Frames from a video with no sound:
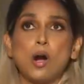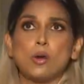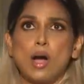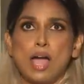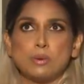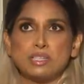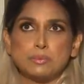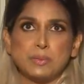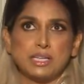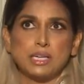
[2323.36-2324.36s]
Oh, I would
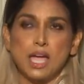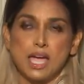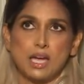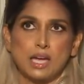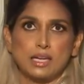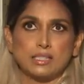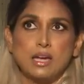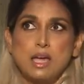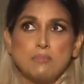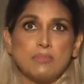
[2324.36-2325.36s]
speak
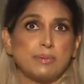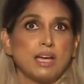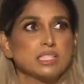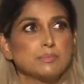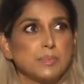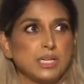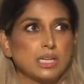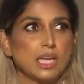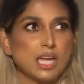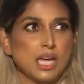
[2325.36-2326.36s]
and maybe I'll
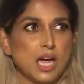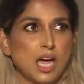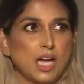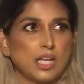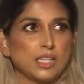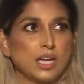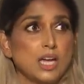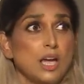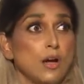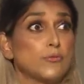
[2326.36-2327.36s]
speak in
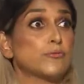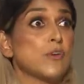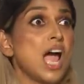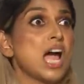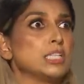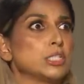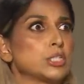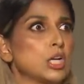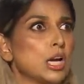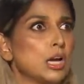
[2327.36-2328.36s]
because if you,
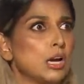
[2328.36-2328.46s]
French.